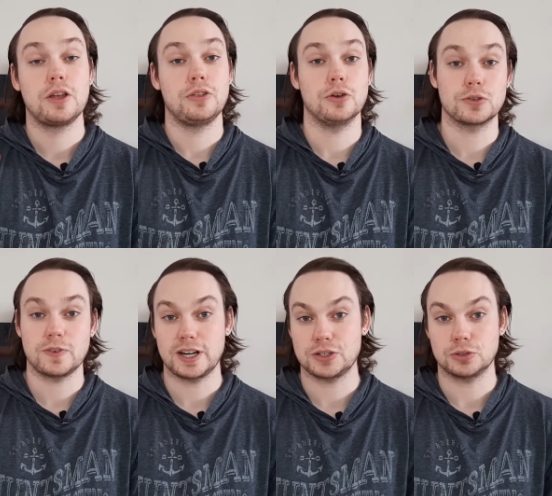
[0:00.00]
those
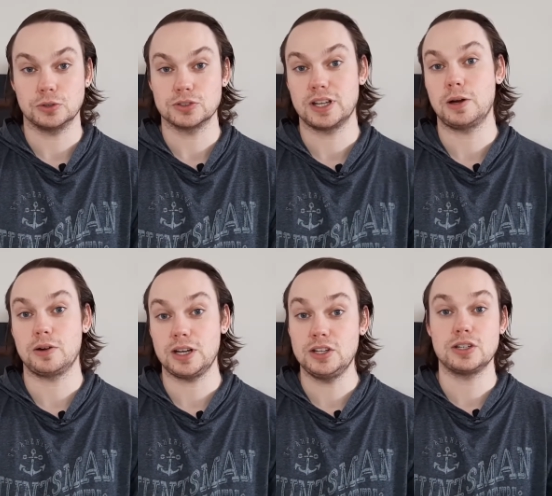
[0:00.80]
financial goals that
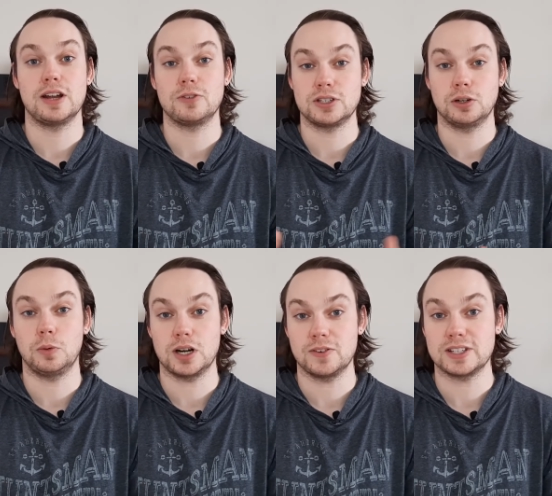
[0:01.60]
each and every single
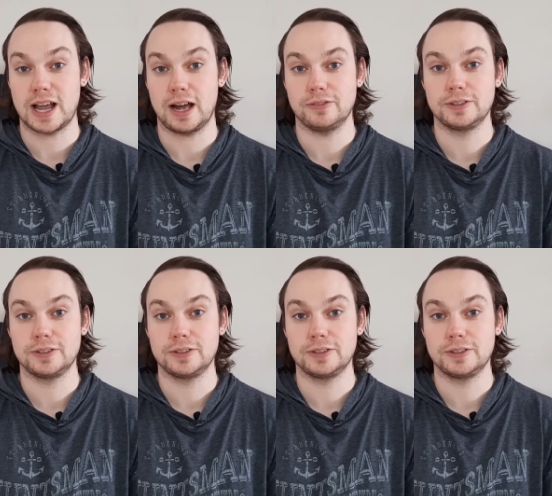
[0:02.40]
one of us have.